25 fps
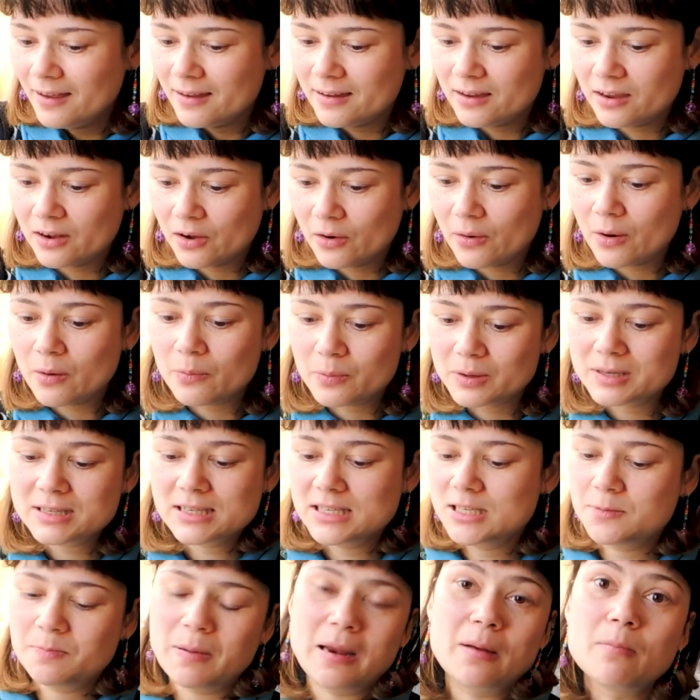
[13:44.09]
you know I want
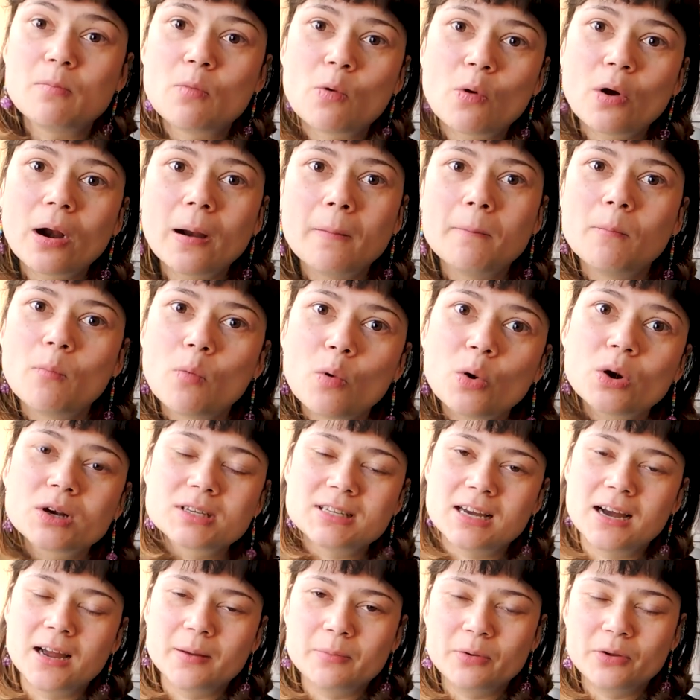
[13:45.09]
to spend more and more
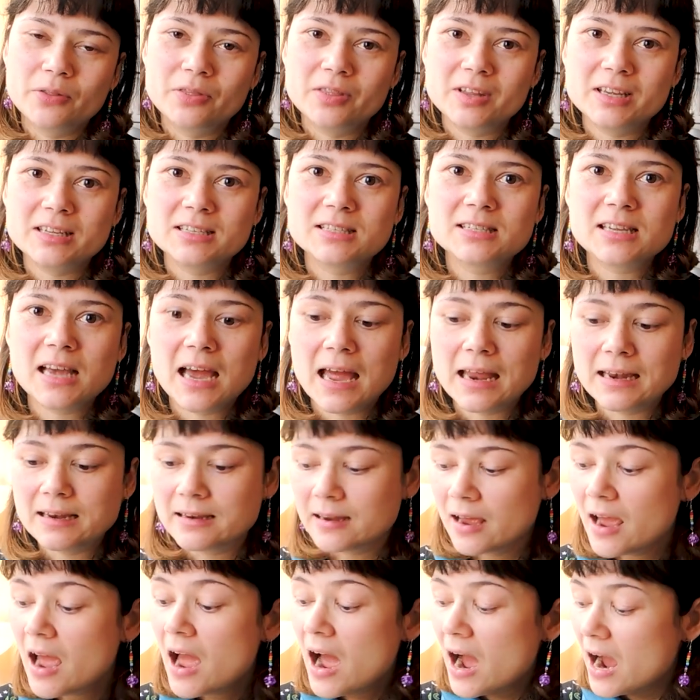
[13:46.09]
time on this
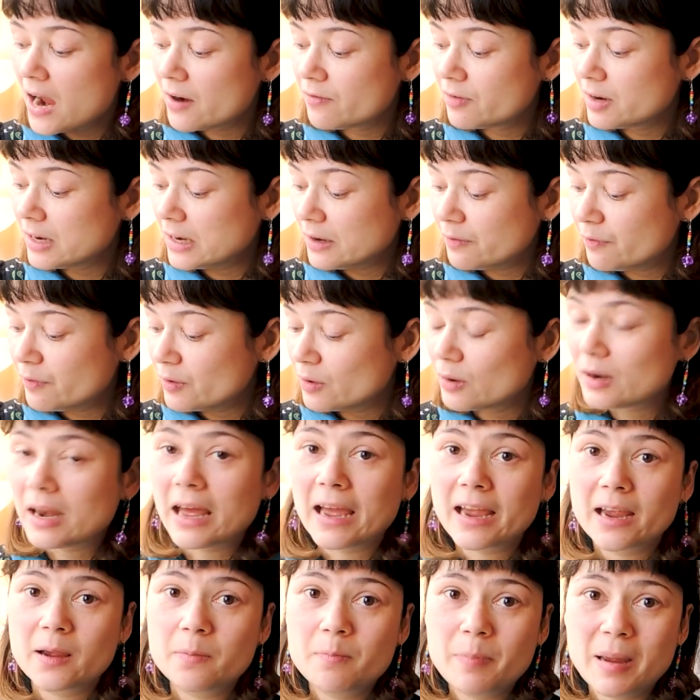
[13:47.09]
and I really feel
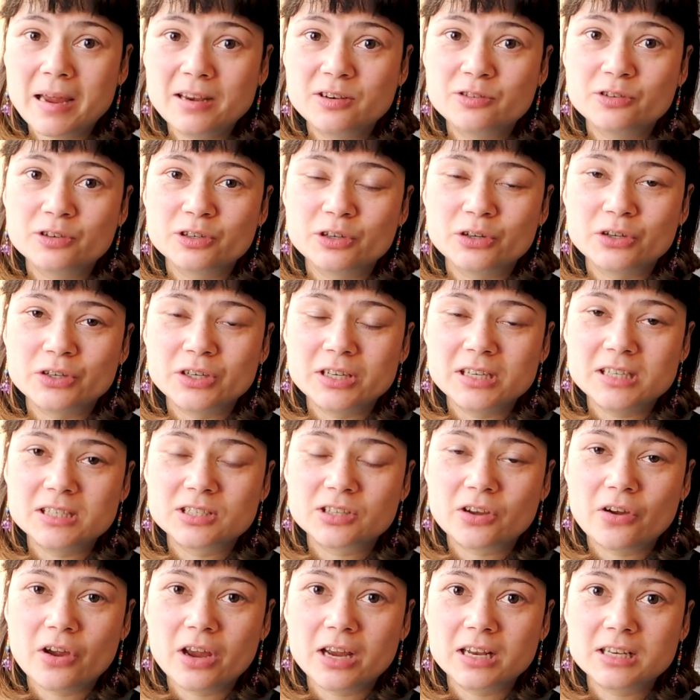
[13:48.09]
like Patreon
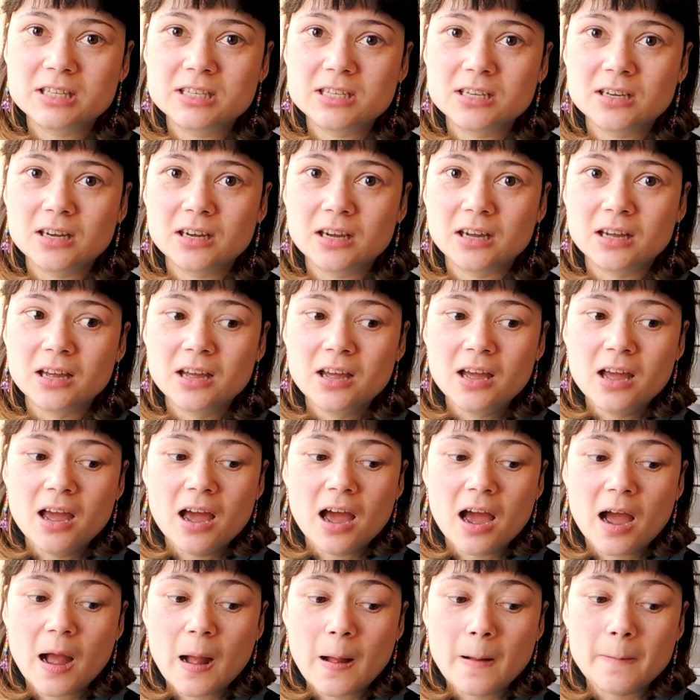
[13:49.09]
is going to
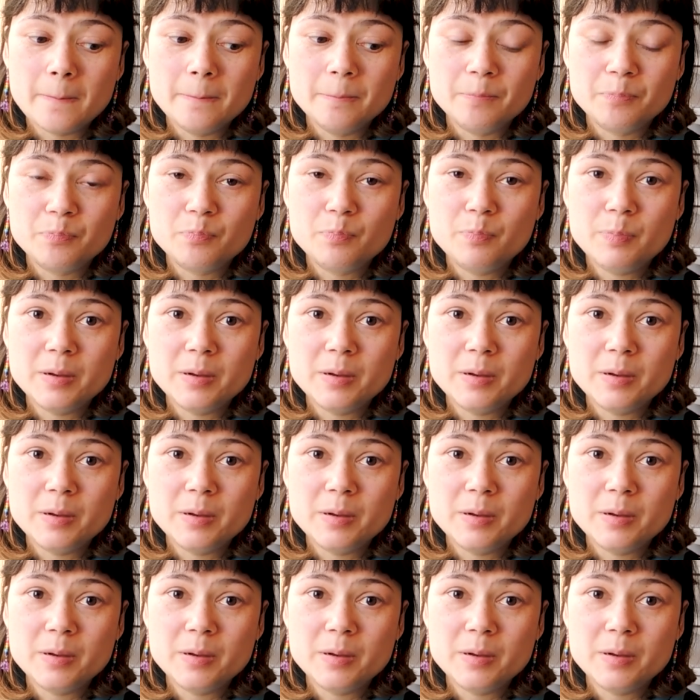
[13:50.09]
um,